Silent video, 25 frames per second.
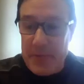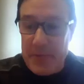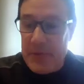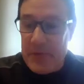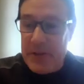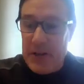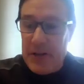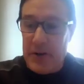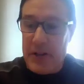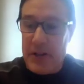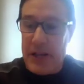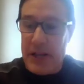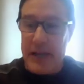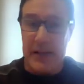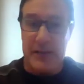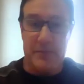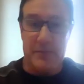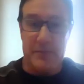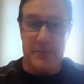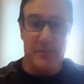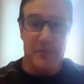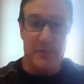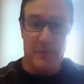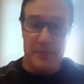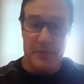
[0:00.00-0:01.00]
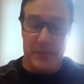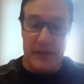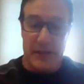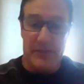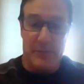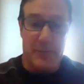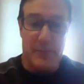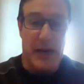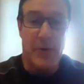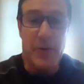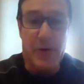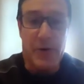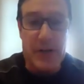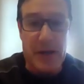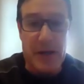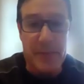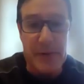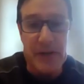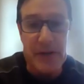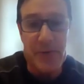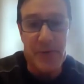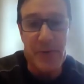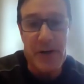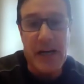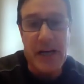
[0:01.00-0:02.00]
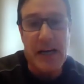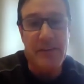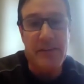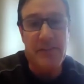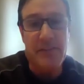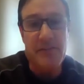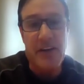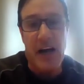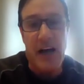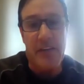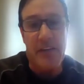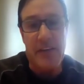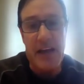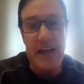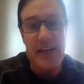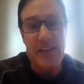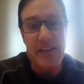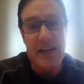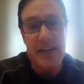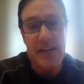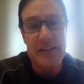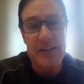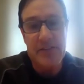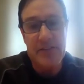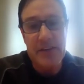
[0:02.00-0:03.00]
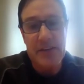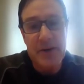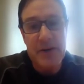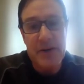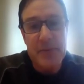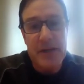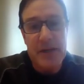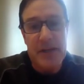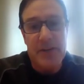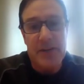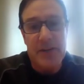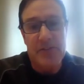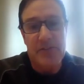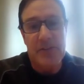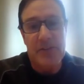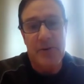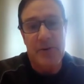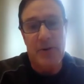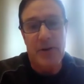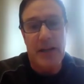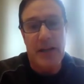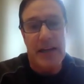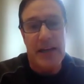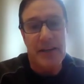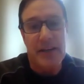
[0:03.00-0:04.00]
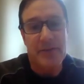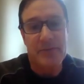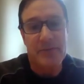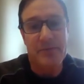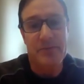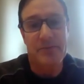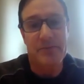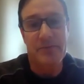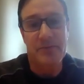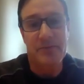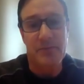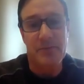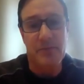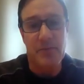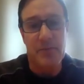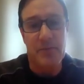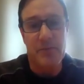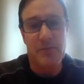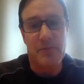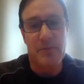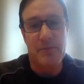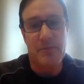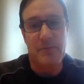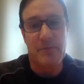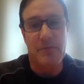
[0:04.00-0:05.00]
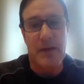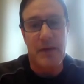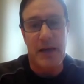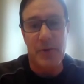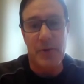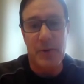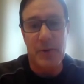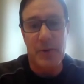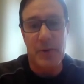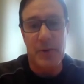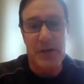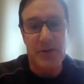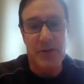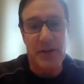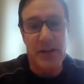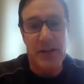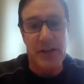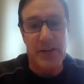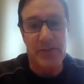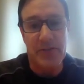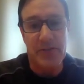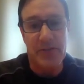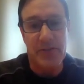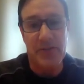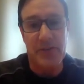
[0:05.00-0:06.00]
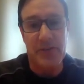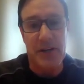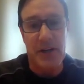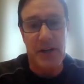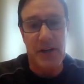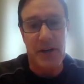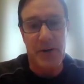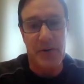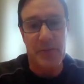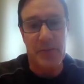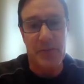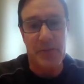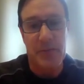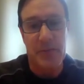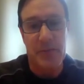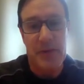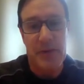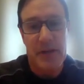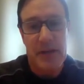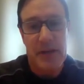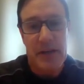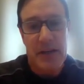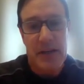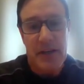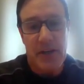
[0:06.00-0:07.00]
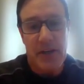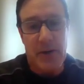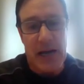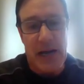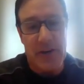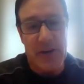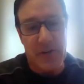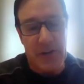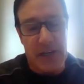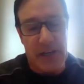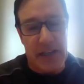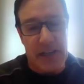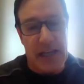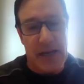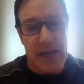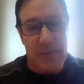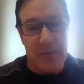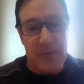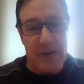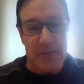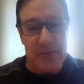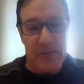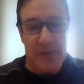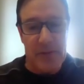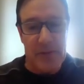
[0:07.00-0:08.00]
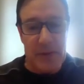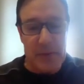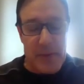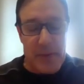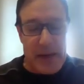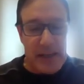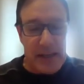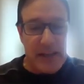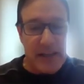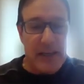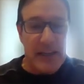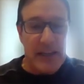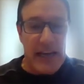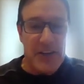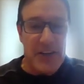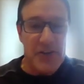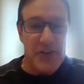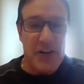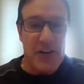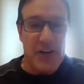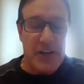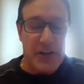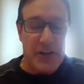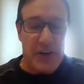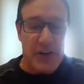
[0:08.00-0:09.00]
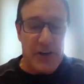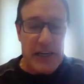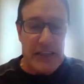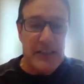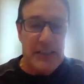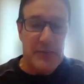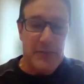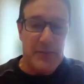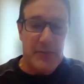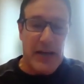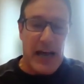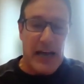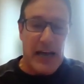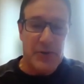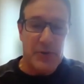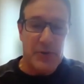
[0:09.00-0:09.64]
of even payroll companies were kind of caught in the headlights there because they were like, how do we do this? You actually you make the election on your income tax